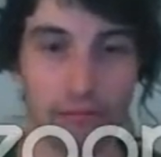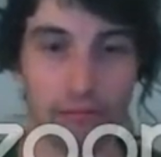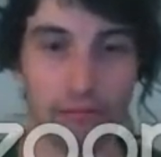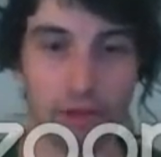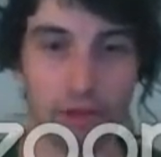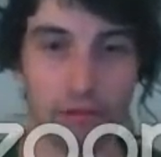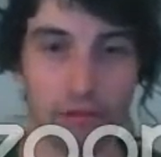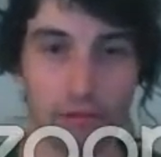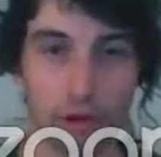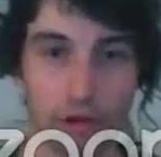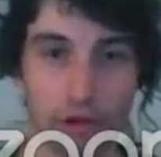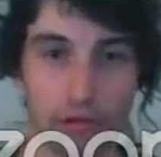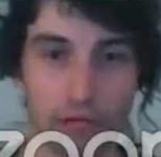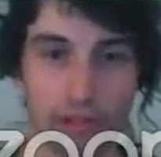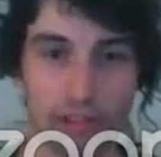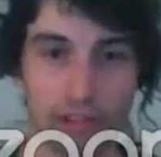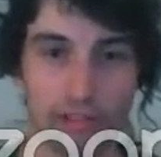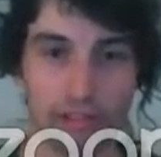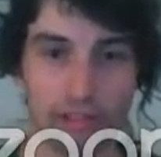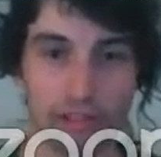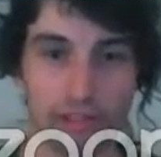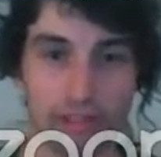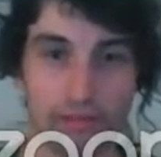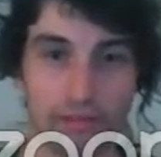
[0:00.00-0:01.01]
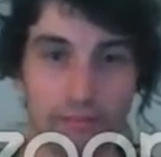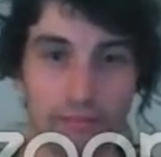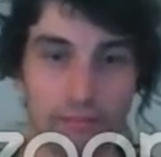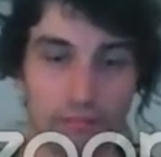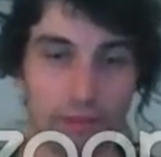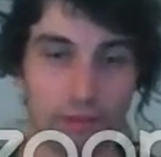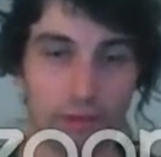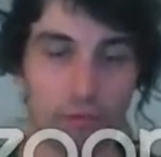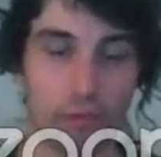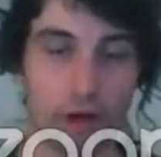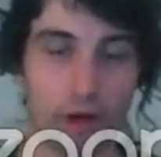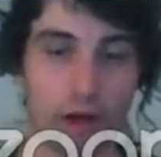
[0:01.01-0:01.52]
We have already
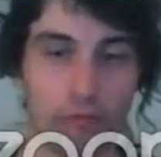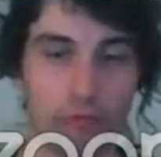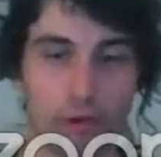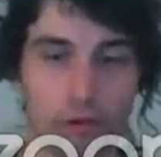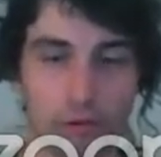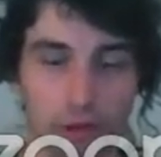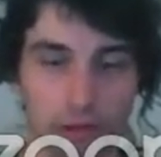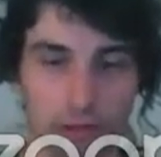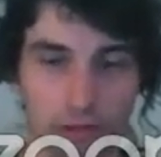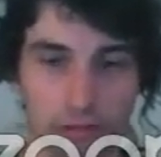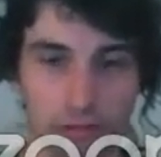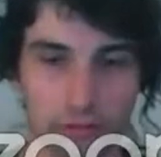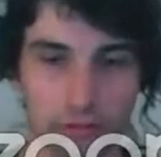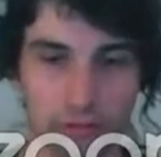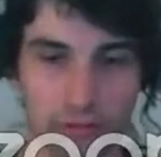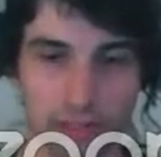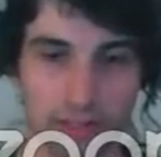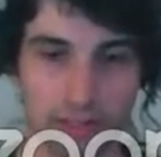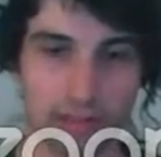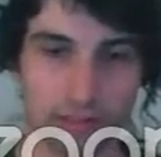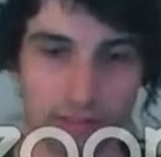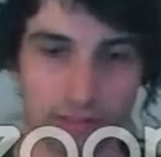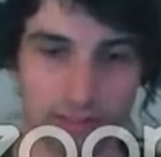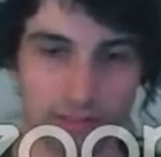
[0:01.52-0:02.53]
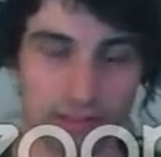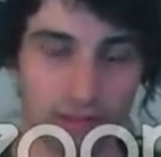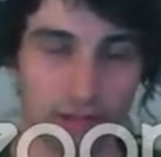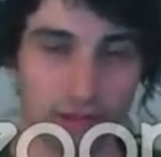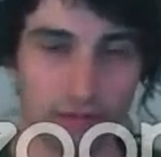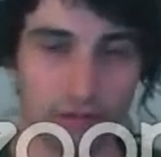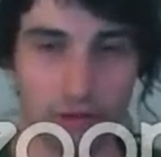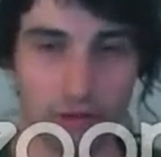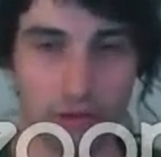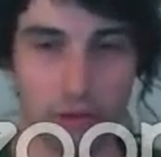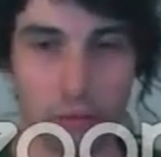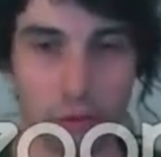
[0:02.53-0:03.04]
seen why we want to study this
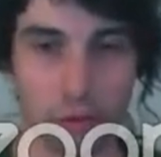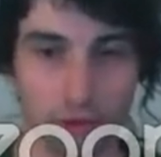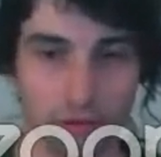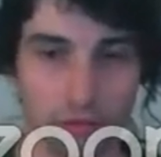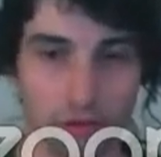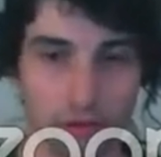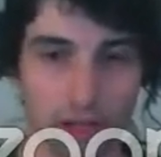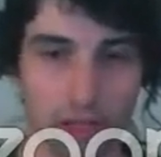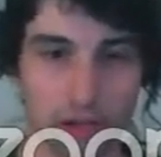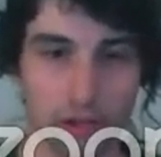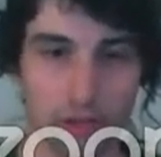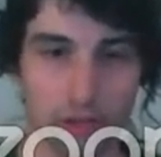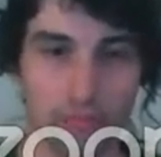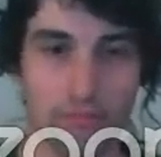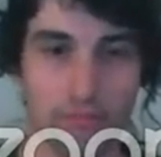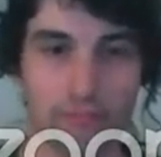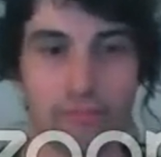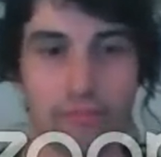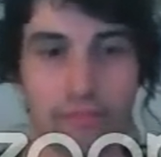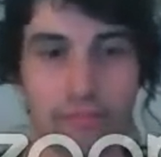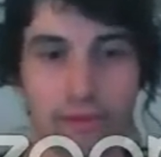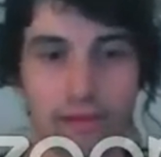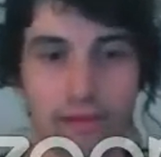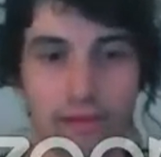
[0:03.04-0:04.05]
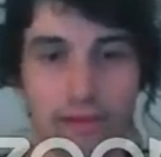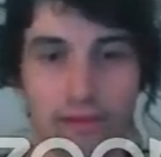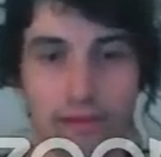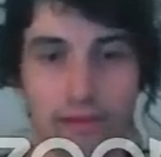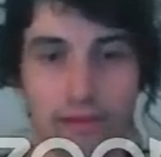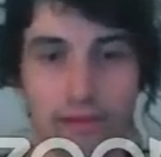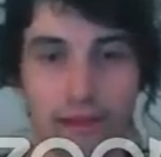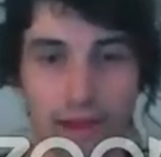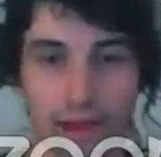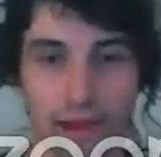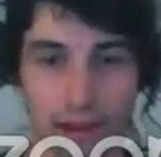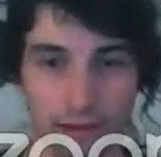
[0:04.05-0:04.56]
stuff in the motivation.
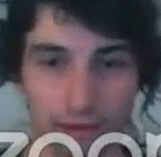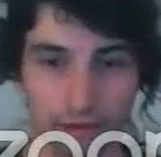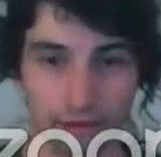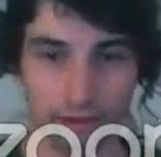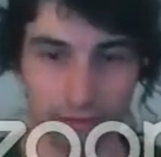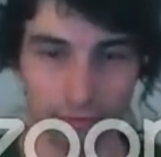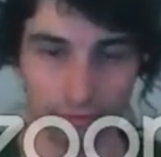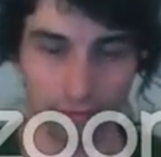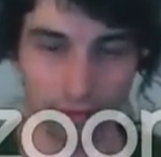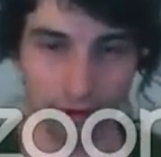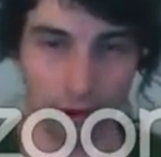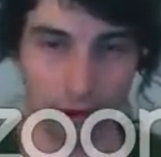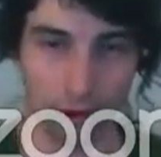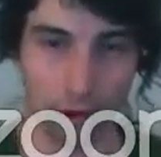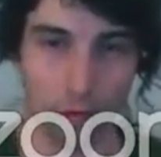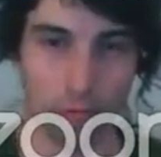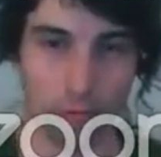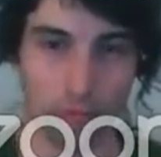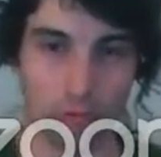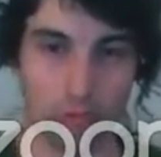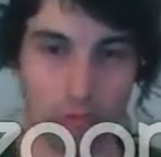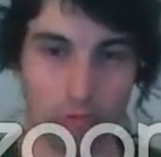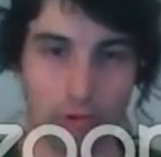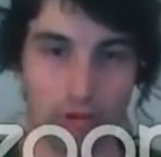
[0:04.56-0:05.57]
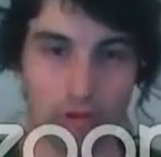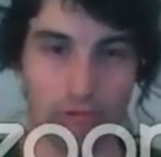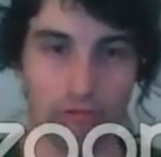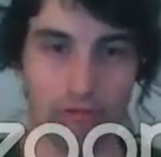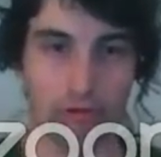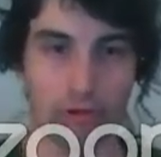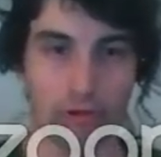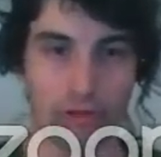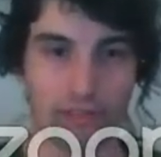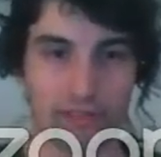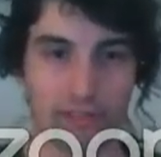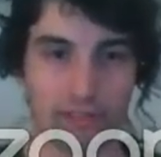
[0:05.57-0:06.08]
And now we will
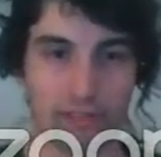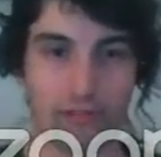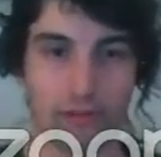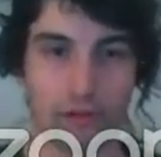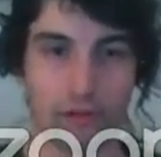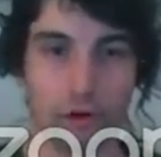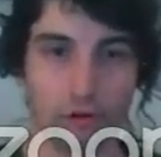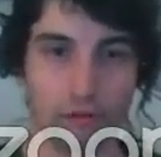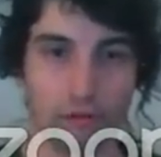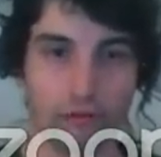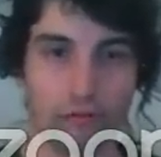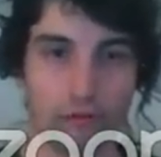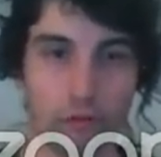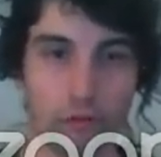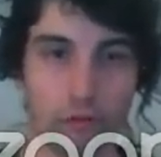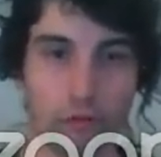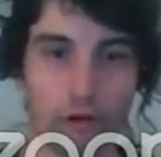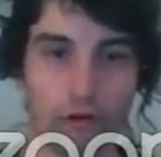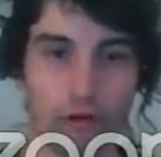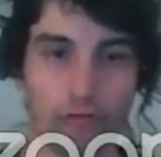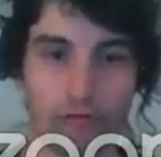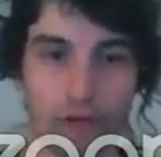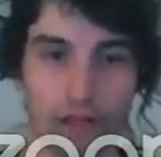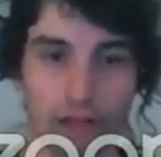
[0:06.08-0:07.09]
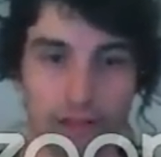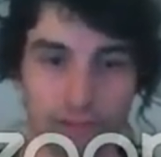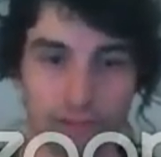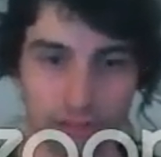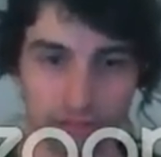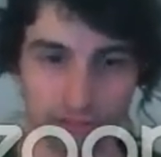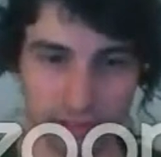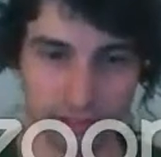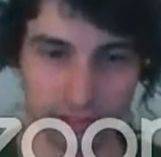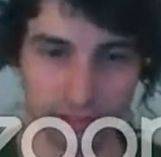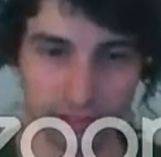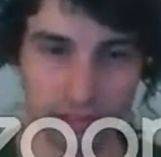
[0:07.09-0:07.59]
first give an overview of
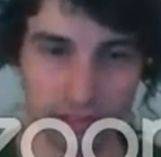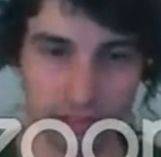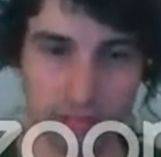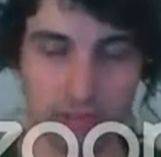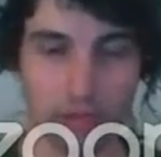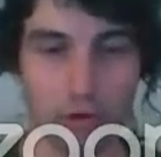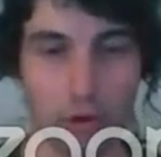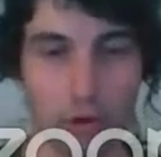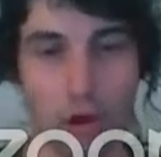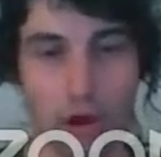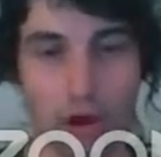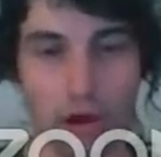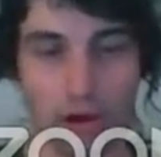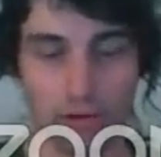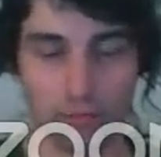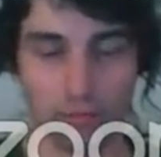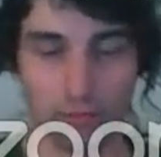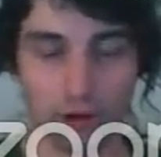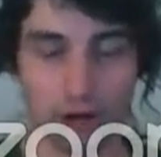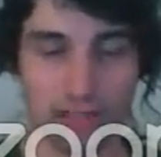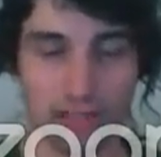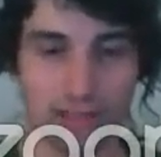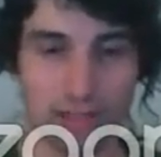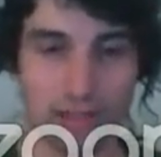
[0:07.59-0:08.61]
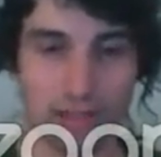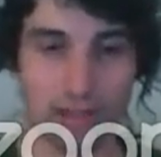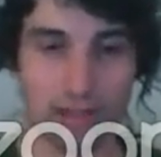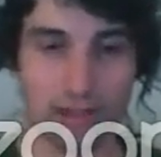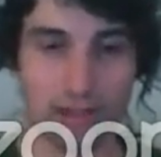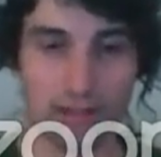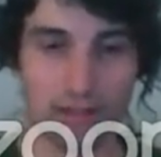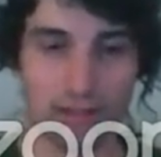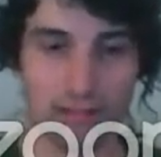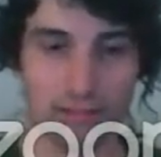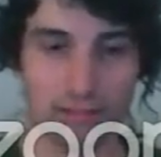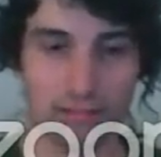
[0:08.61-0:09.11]
reactive systems or rather
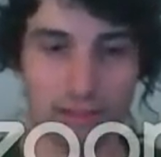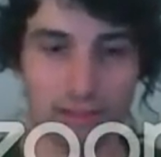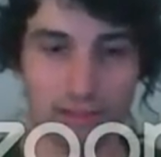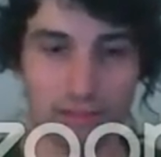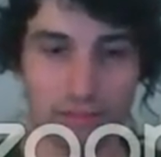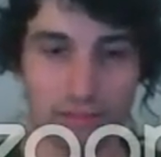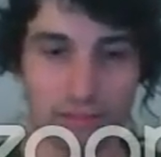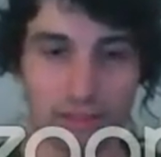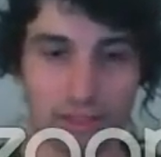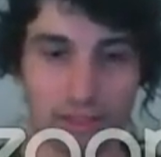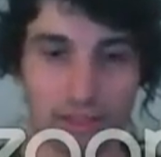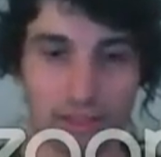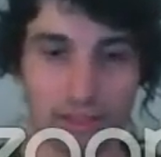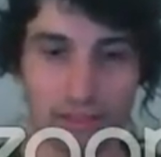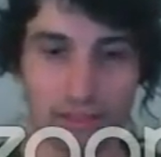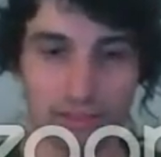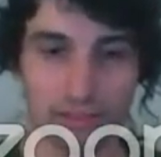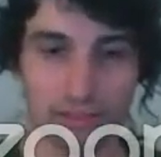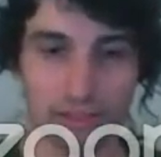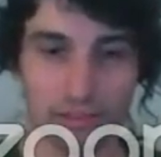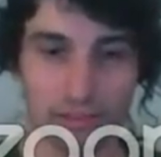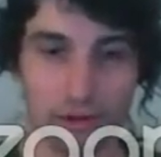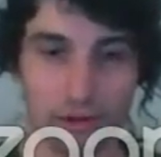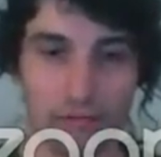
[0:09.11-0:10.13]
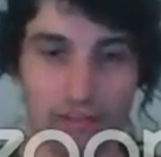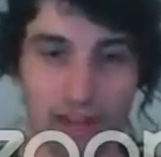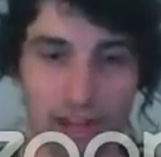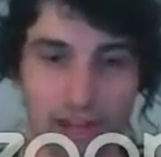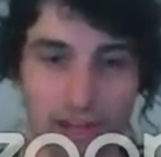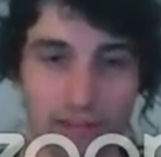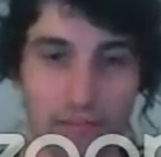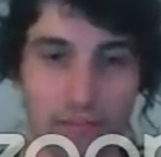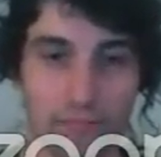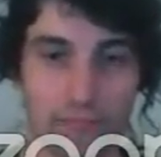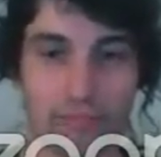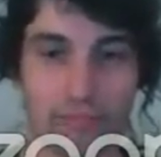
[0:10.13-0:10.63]
a specific instance of
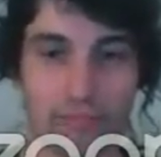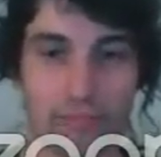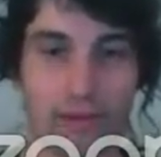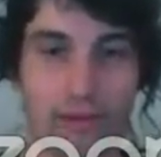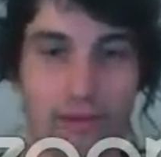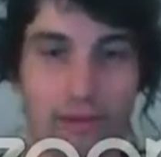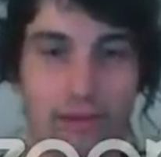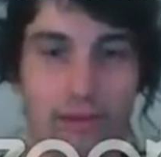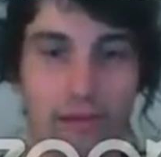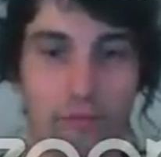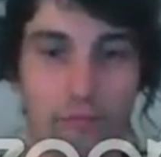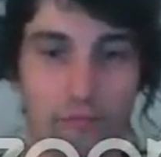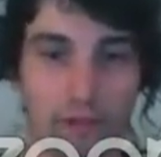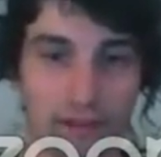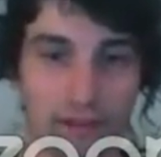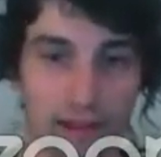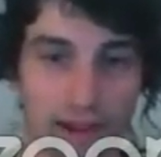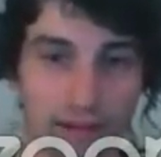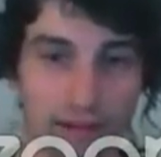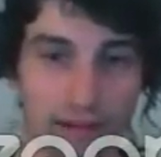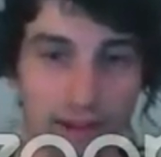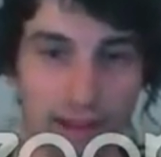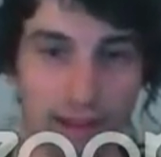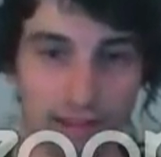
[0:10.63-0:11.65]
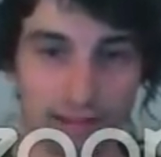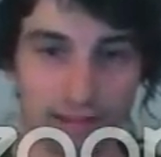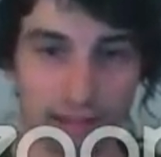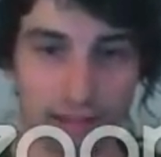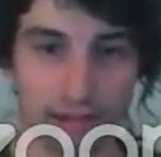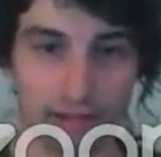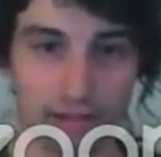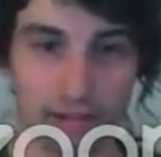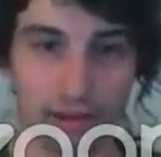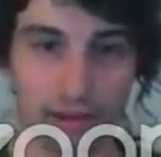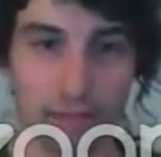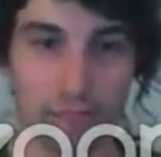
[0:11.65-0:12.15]
that. We then
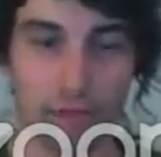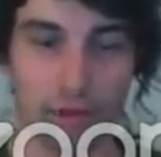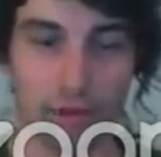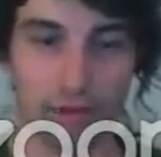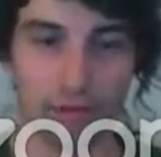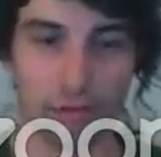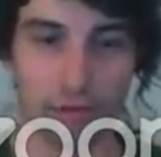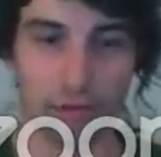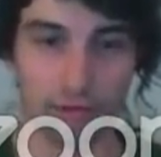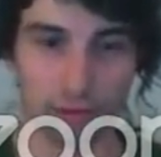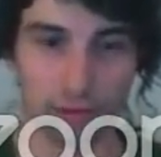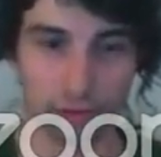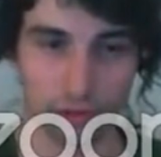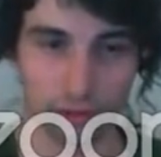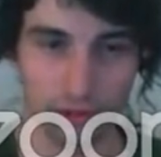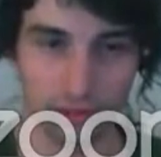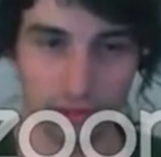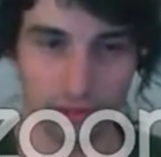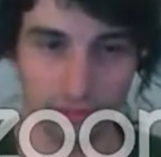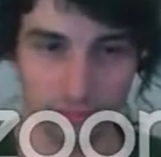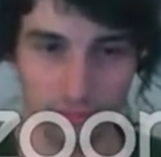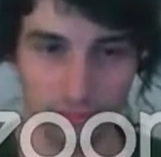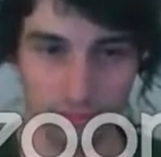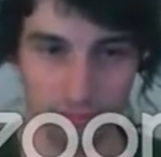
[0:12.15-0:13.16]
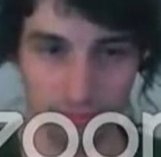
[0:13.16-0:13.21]
extend them with conditions.